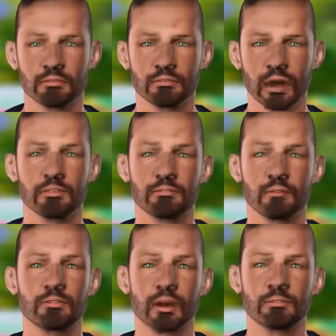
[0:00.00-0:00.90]
He found a
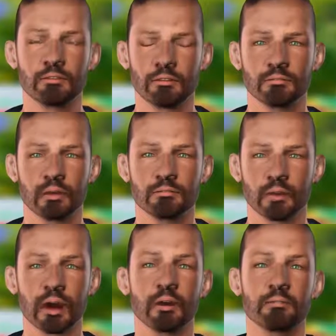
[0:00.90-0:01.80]
very minor thing. He says,
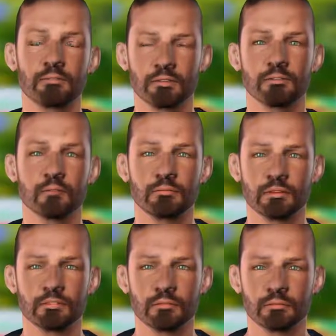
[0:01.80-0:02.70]
but we will see in the
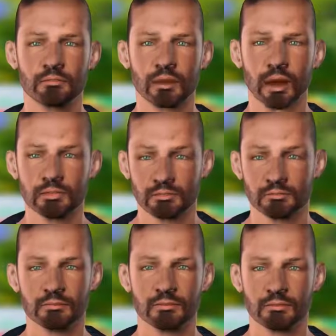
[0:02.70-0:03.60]
future. It
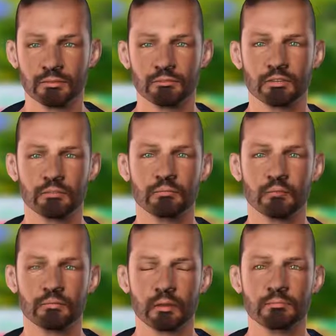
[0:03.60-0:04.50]
wasn't there yet. He says,
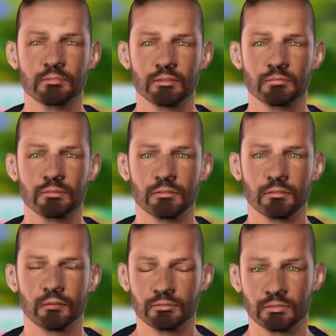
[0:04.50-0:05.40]
this is the only thing
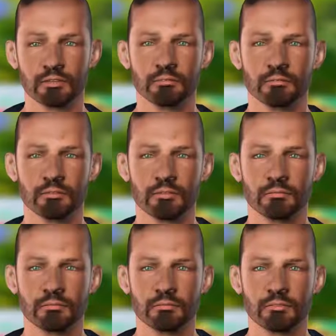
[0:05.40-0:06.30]
that I can actually
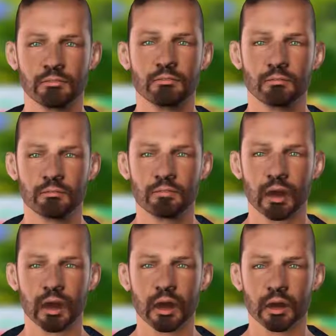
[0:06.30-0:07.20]
look for.
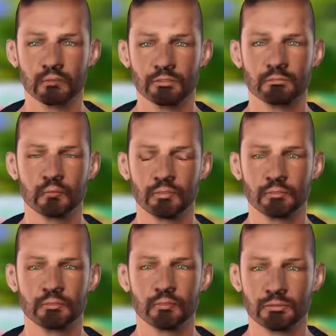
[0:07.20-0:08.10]
Now, the people
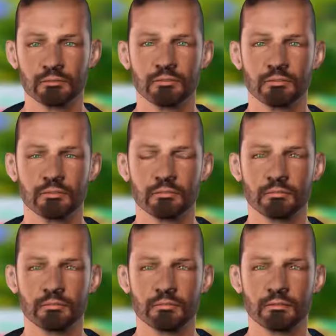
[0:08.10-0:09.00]
actually and
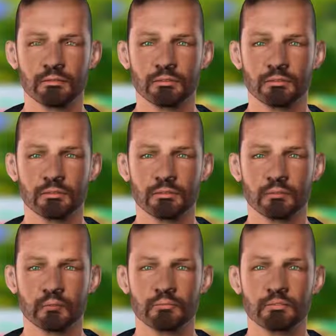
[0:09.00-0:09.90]

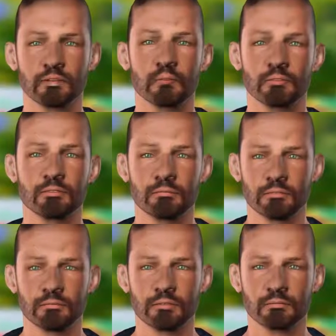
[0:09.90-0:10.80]
we will talk about
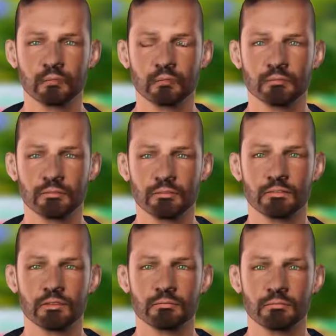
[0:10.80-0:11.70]
a few things a little bit
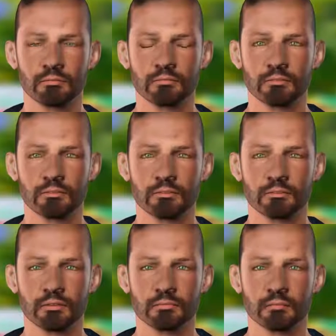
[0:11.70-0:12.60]
later. I won't jump
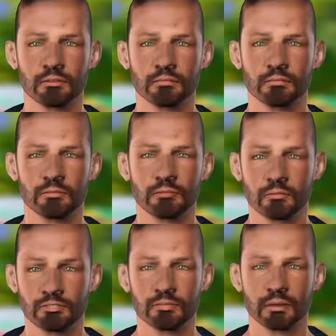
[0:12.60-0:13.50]
the gun here. But
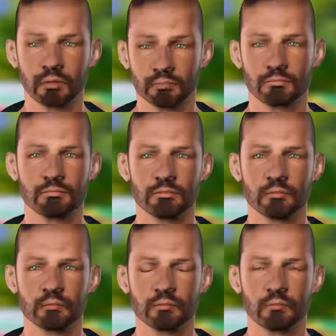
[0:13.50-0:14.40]
that's the first,
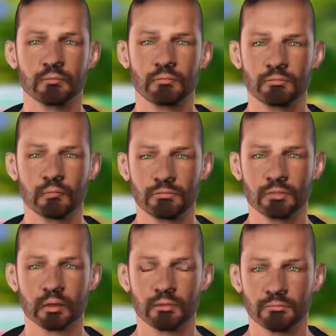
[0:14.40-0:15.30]
just to
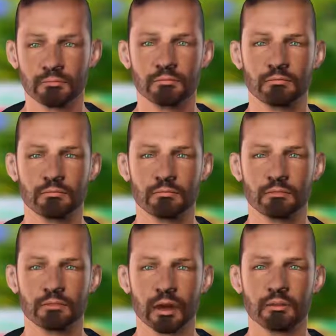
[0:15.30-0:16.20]
quickly cover a few things,
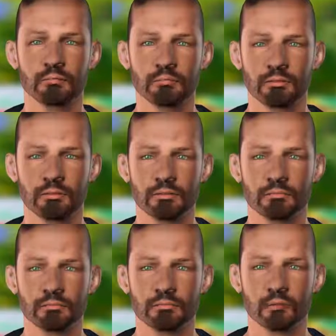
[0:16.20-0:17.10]
because the time will not
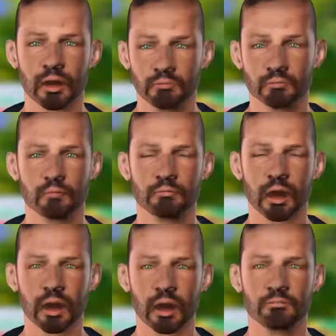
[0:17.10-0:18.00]
allow us to go
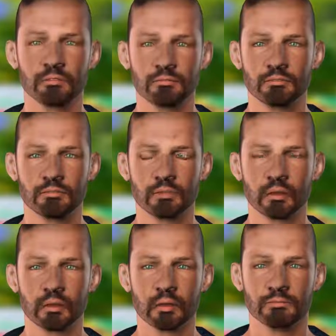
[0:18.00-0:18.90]
into more details.
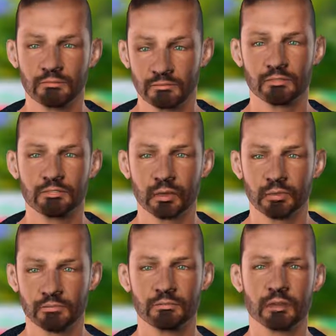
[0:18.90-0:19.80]
Now, let's
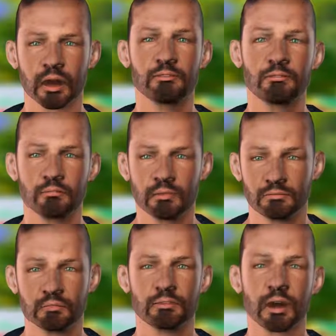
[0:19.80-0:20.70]
find
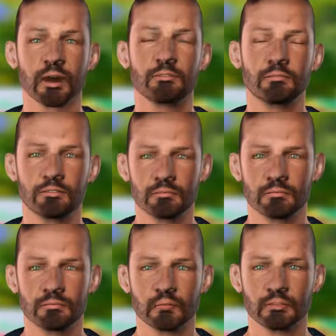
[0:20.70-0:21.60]
some more
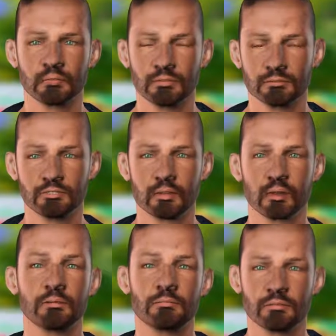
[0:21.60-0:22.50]
witnesses. We've taken
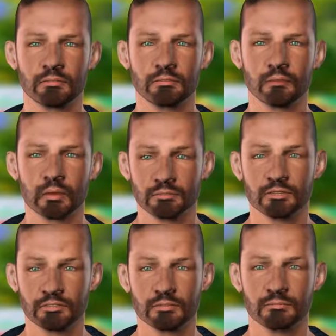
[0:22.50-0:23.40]
some of
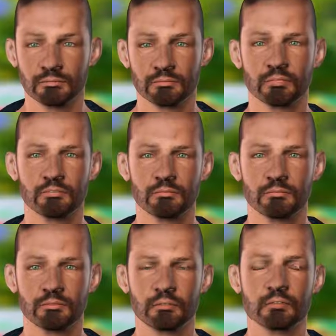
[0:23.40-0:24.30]
his enemies
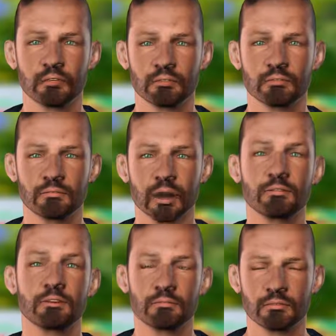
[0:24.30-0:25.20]
that actually used to
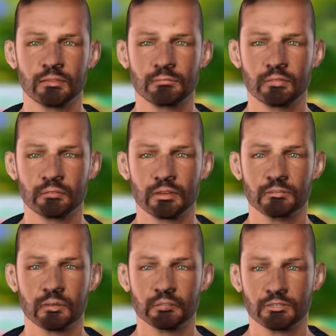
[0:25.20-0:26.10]
call him, that used to
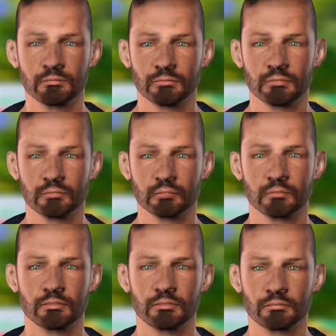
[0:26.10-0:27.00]
entrust him with the
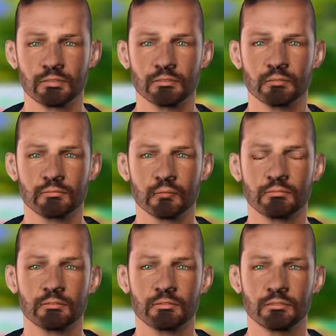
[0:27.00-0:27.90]
most worldly
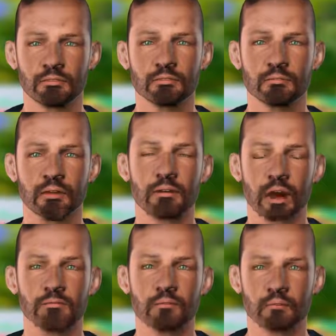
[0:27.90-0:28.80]
important decision. We'll talk
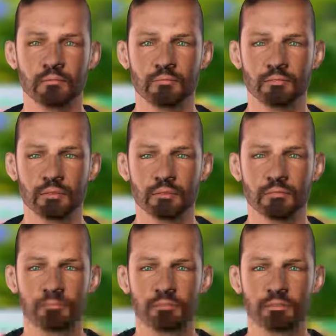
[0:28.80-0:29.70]
about it a little bit later.
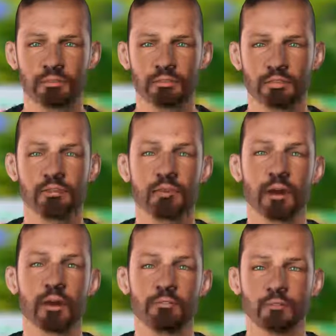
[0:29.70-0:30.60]

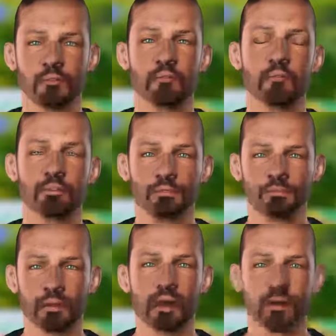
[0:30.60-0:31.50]
Everyone knew that he
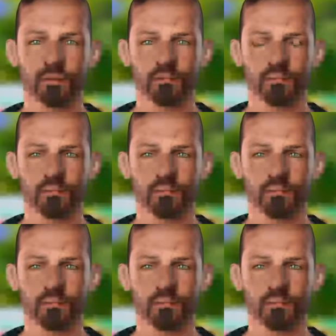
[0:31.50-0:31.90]
did not lie.